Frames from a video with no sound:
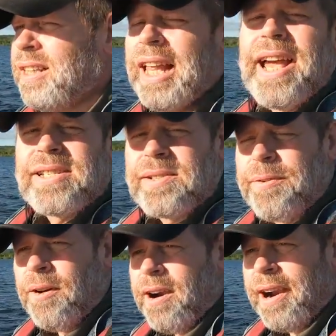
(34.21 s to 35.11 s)
list
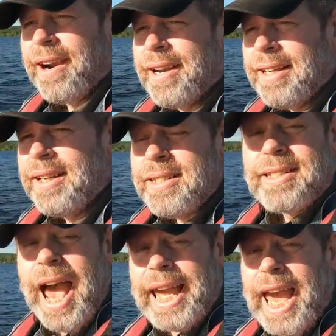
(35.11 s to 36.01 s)
for
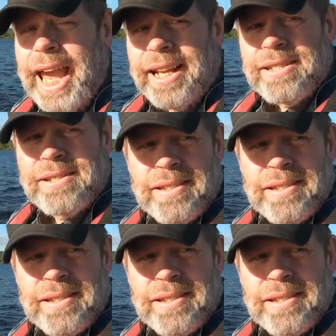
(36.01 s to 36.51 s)
decades.